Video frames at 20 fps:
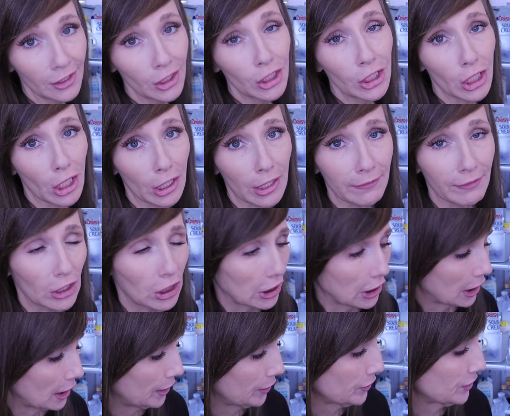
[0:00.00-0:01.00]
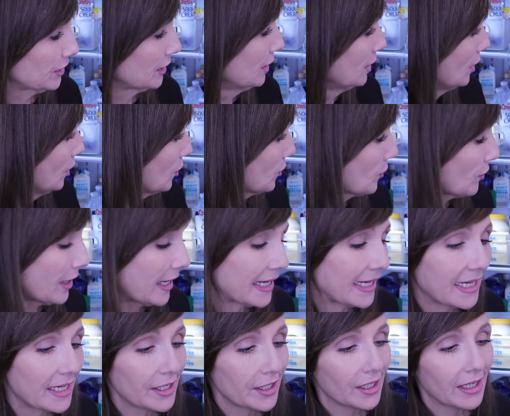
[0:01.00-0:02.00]
Not even close.
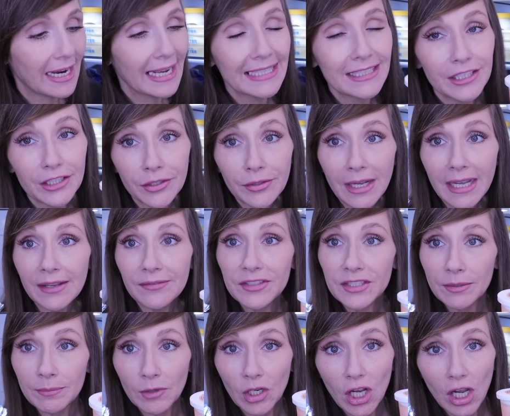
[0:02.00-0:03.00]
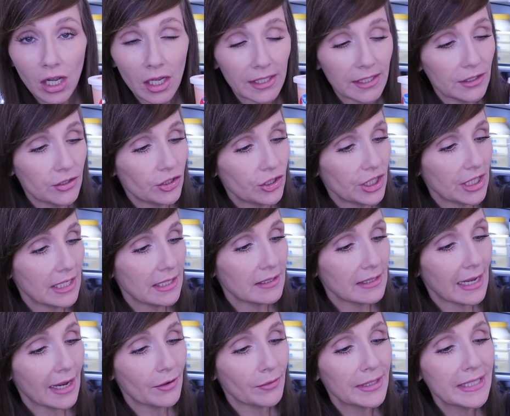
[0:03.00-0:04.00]
Right here, I do have some cottage
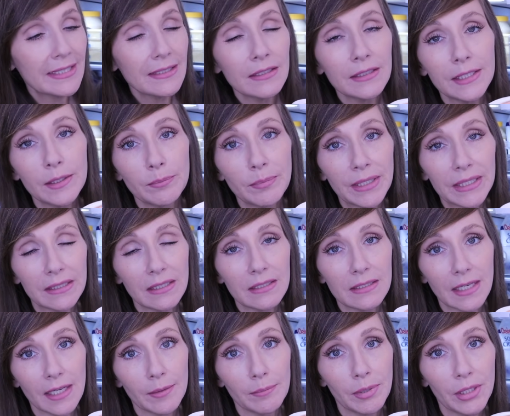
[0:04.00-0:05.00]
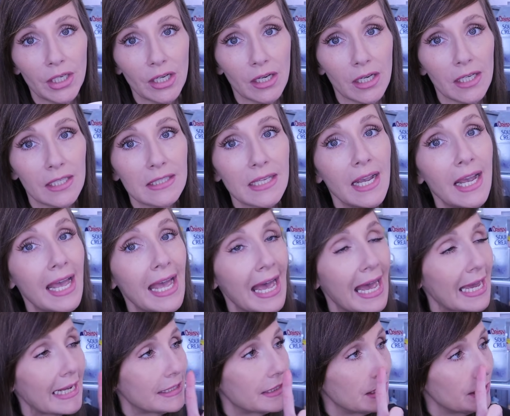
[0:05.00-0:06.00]
cheese. I recently picked this up because
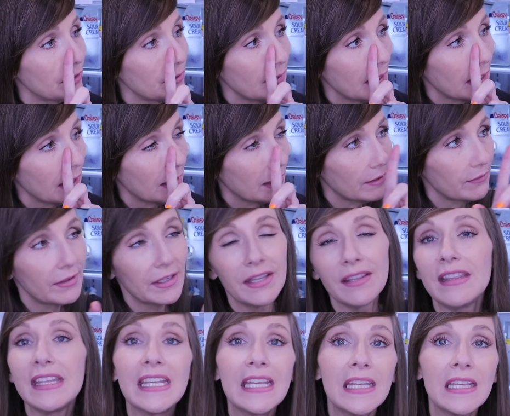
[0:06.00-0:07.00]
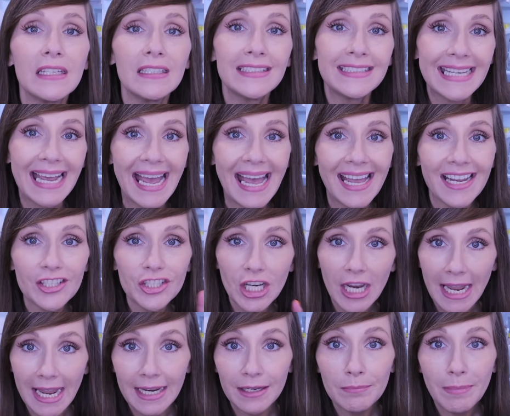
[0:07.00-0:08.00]
I do have the Dash
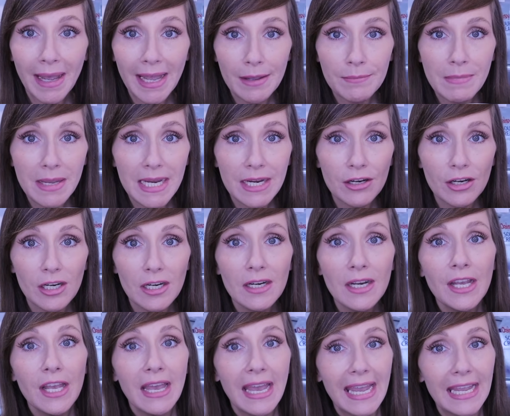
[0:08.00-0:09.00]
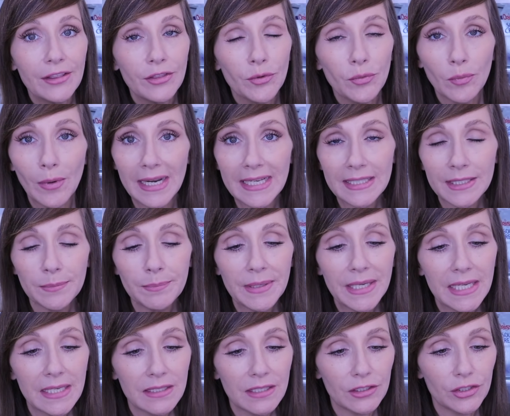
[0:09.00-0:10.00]
egg bite maker, and the
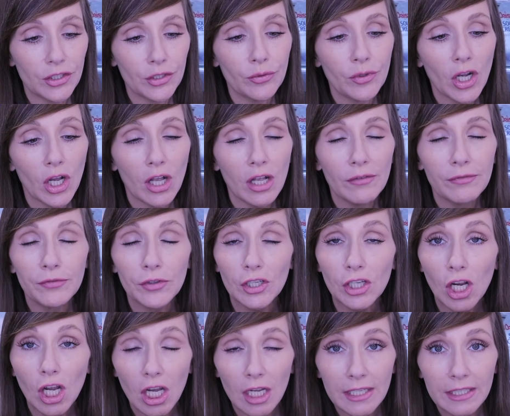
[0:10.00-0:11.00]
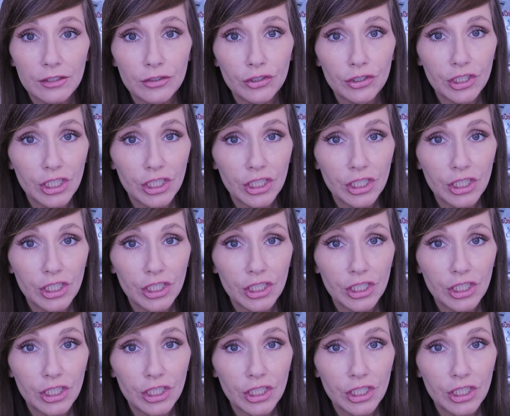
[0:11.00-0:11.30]
recipes do call for cottage